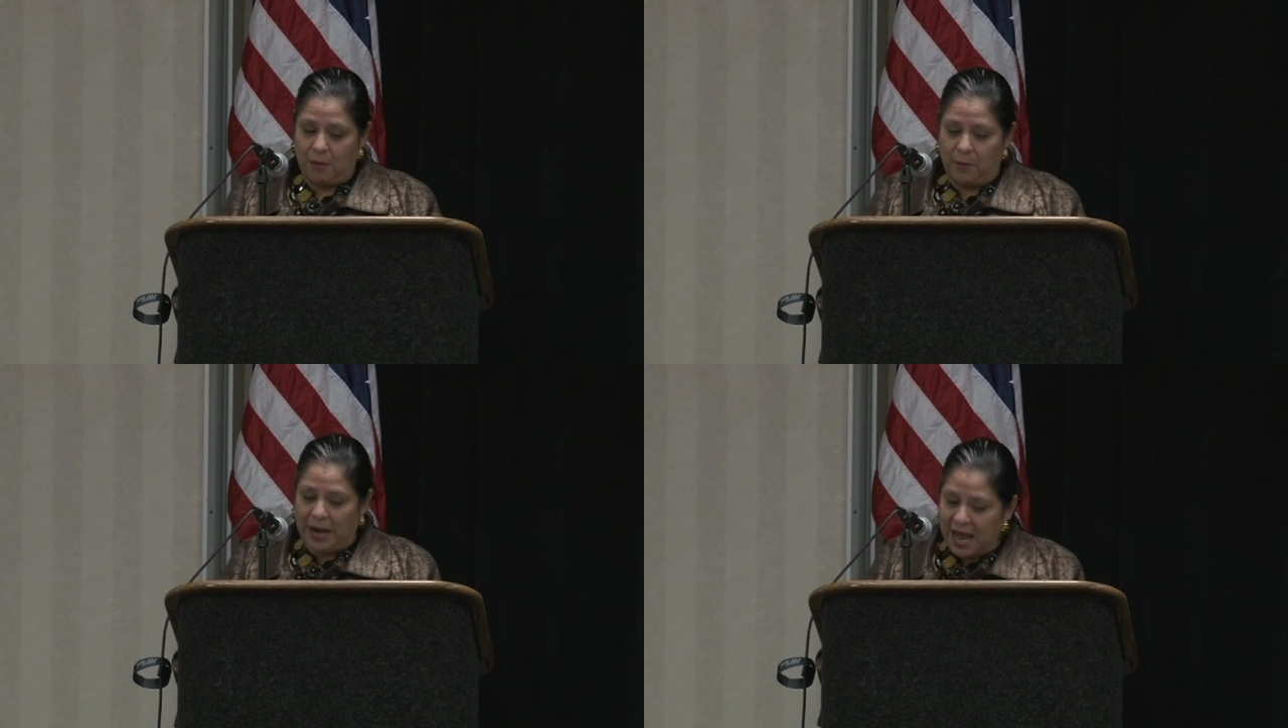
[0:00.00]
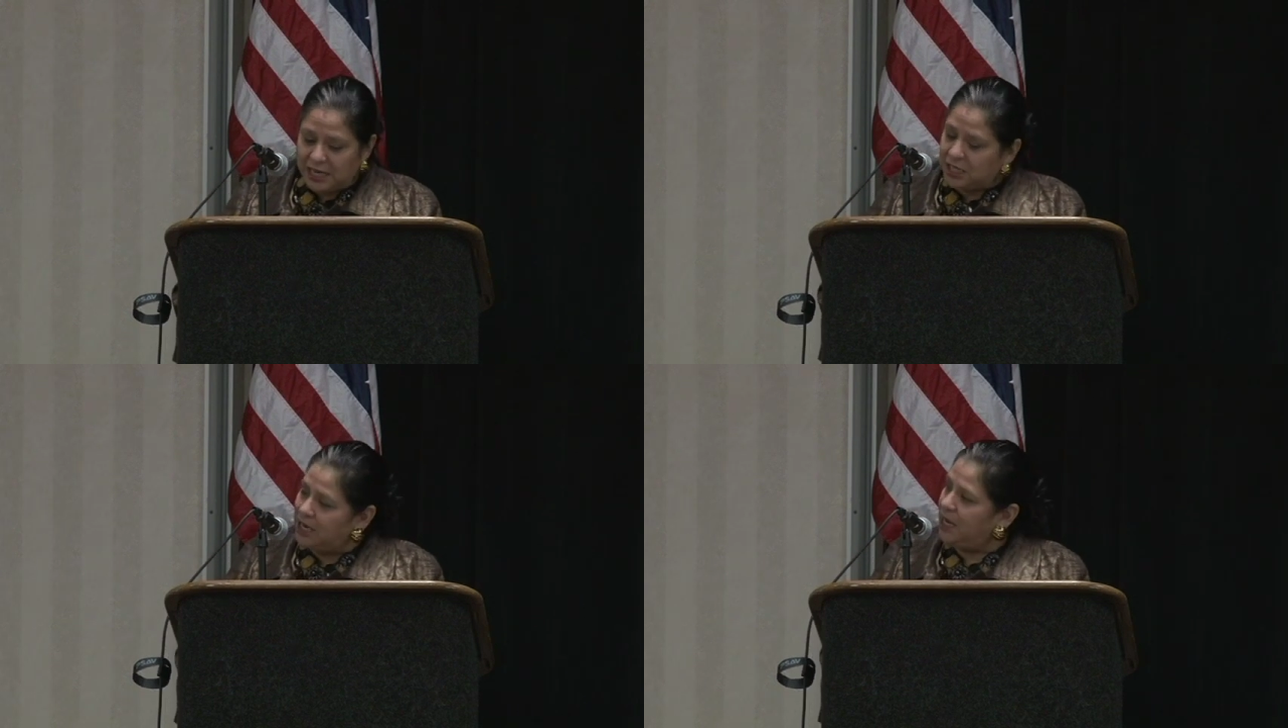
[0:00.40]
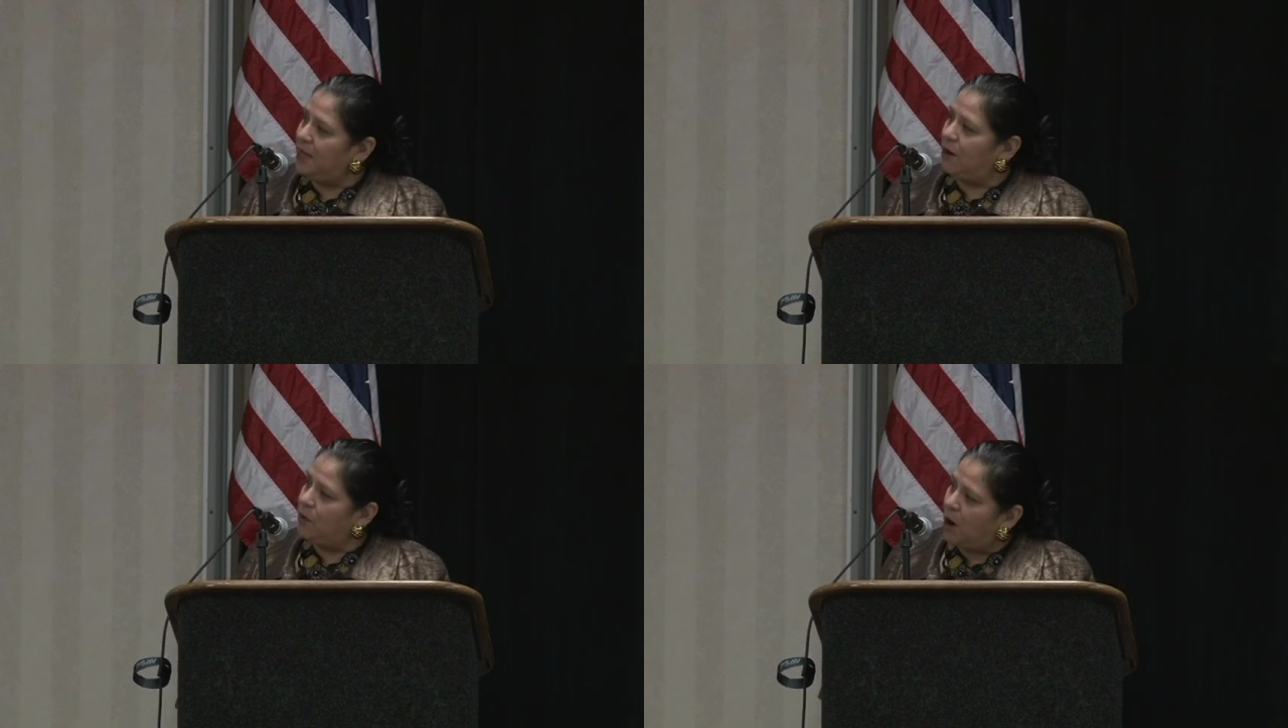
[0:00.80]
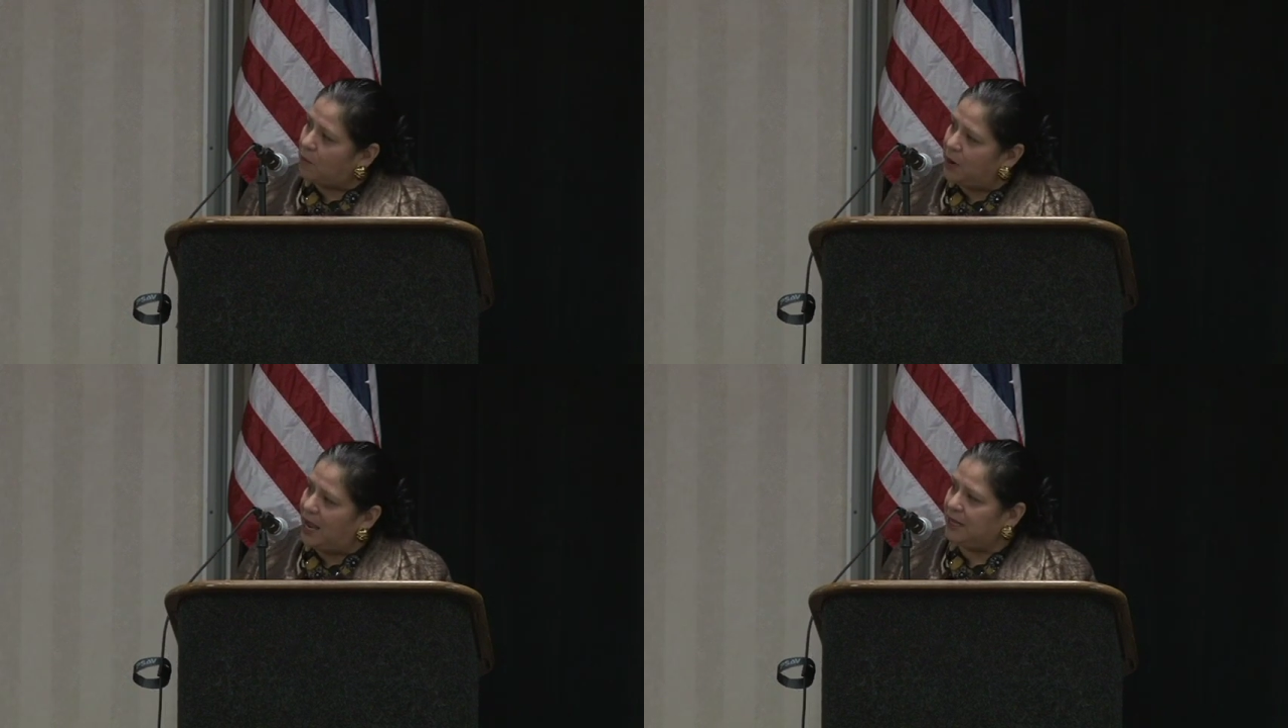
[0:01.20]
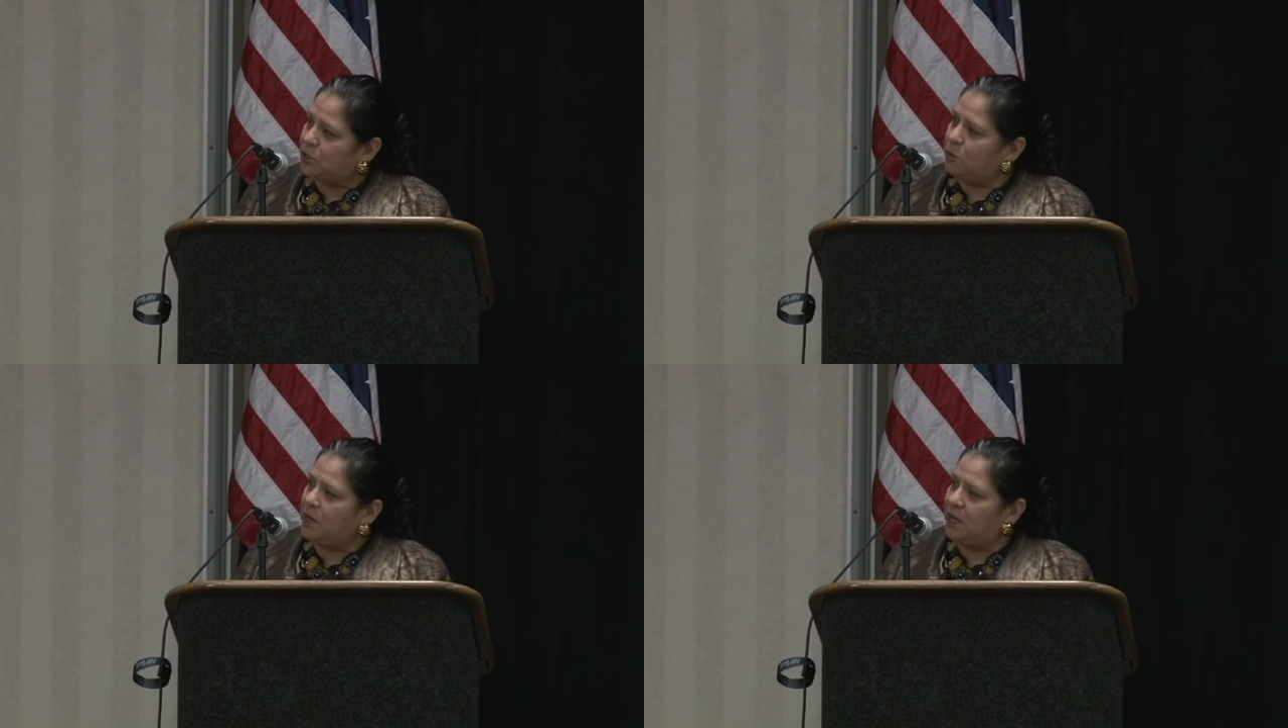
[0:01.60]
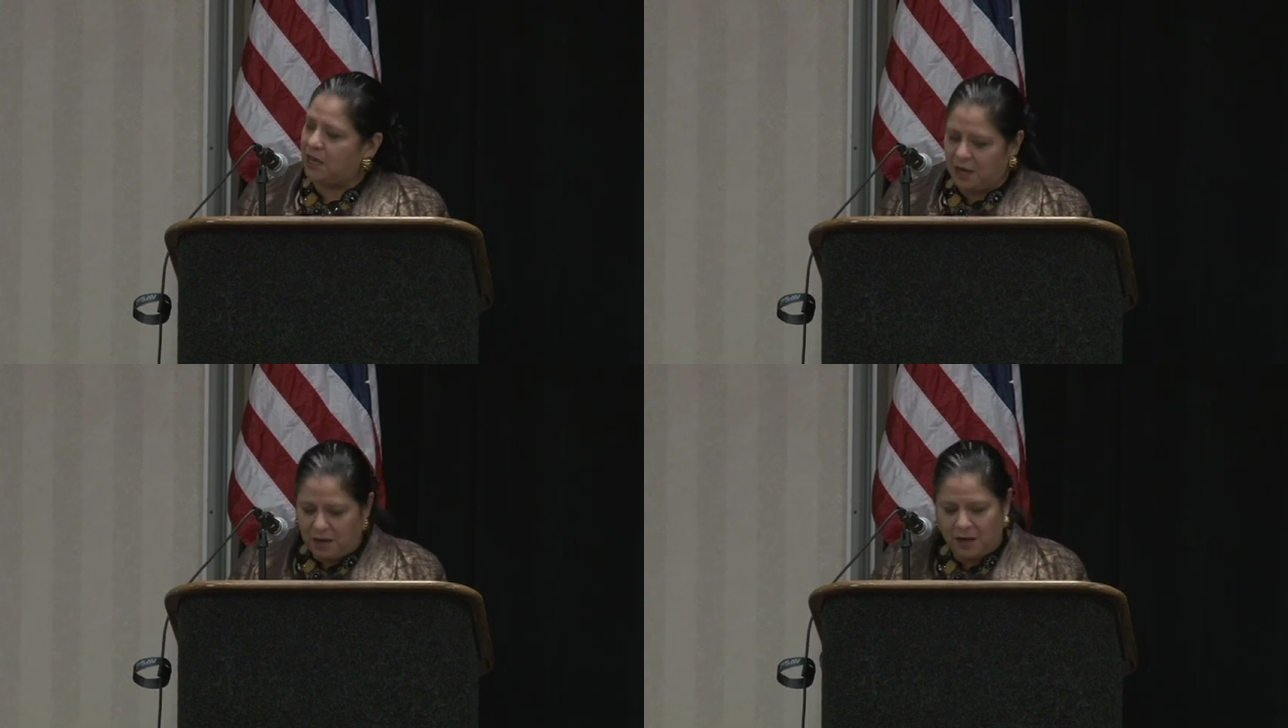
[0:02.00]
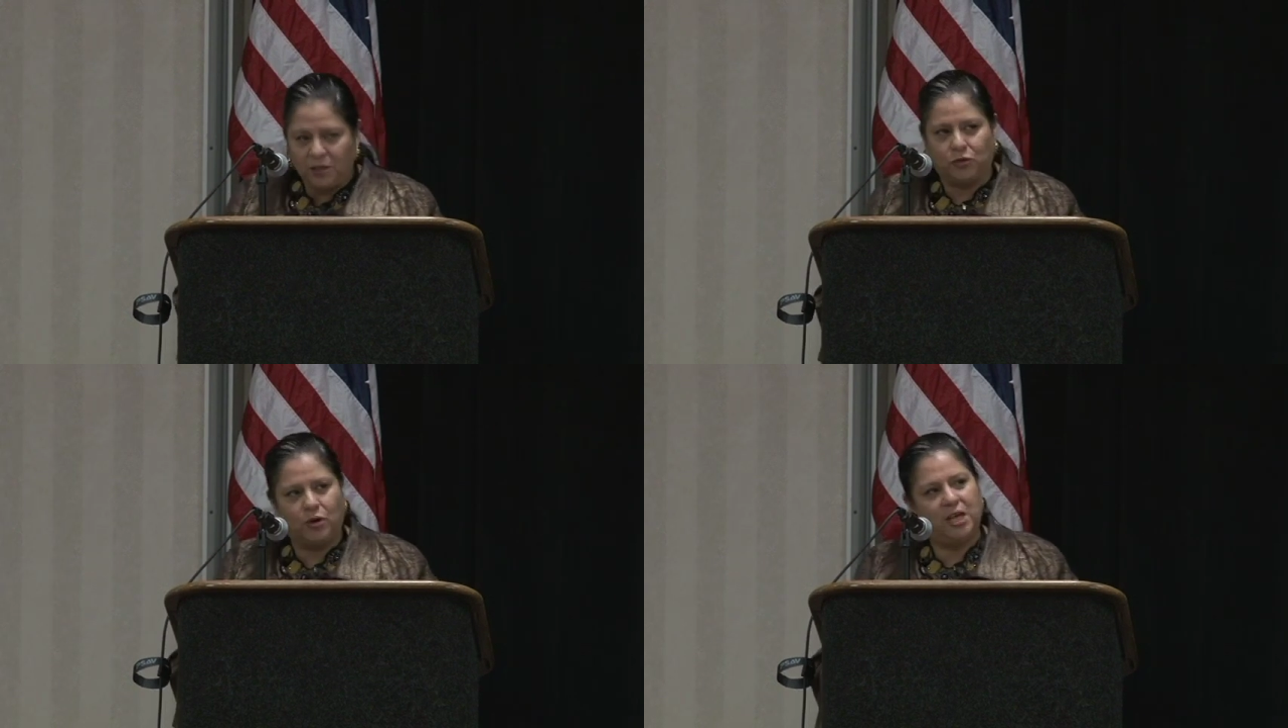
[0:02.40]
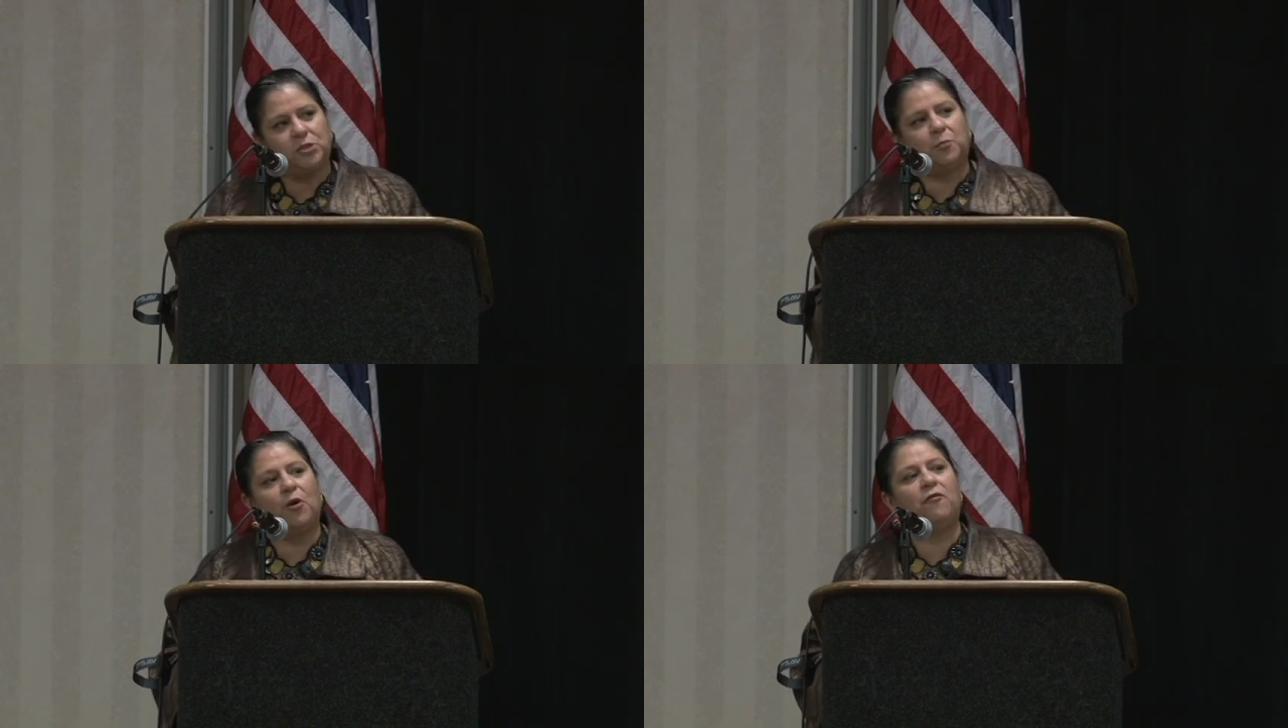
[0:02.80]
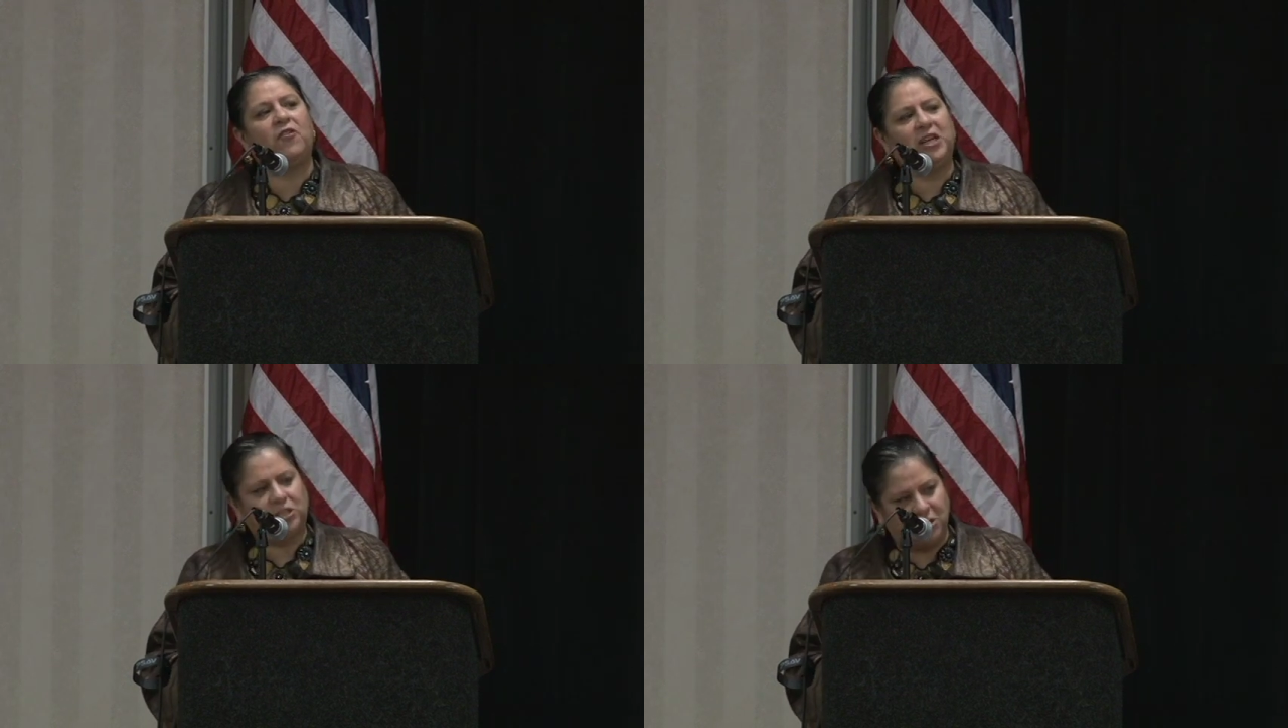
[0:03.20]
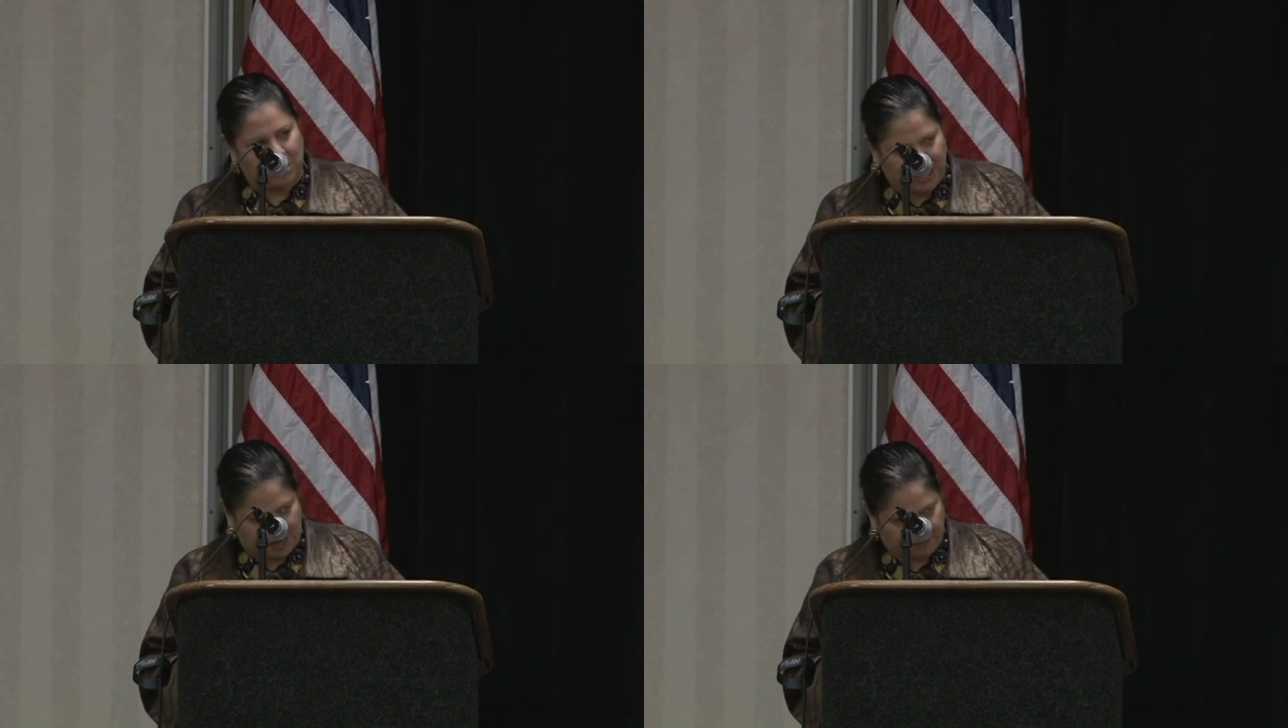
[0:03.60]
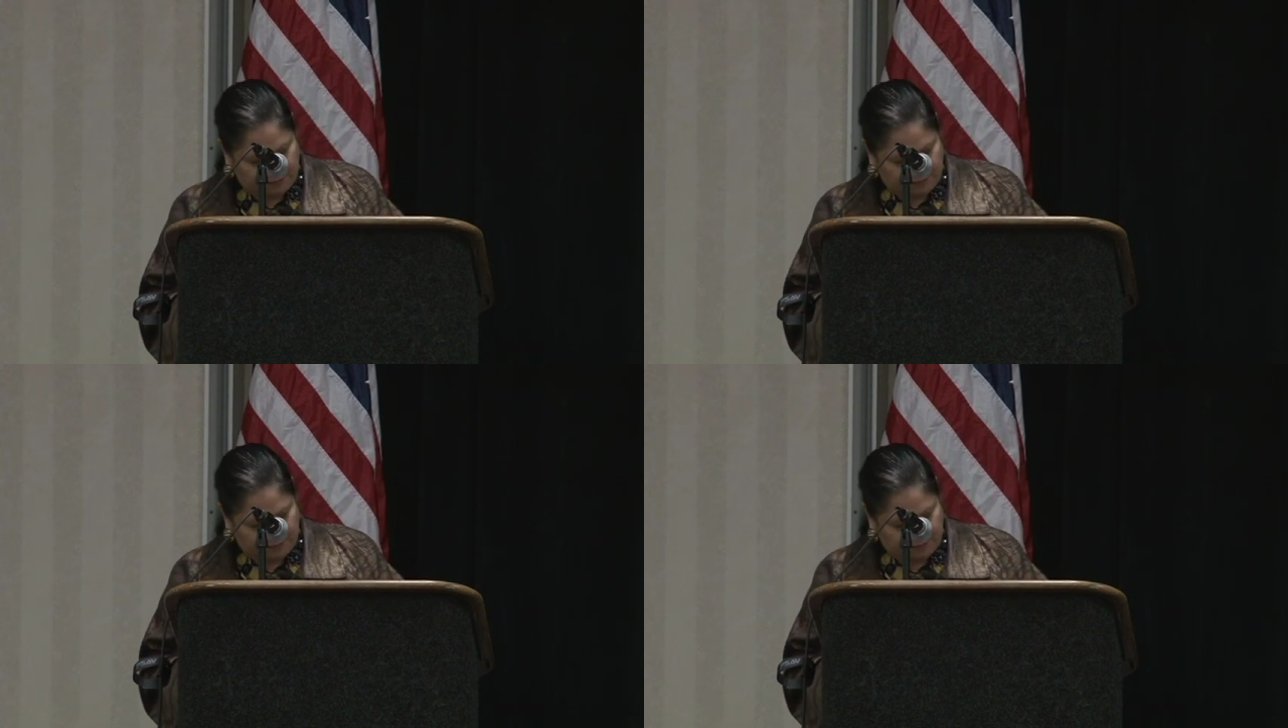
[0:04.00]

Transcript: but actually that we are blessed to be here dressed professionally.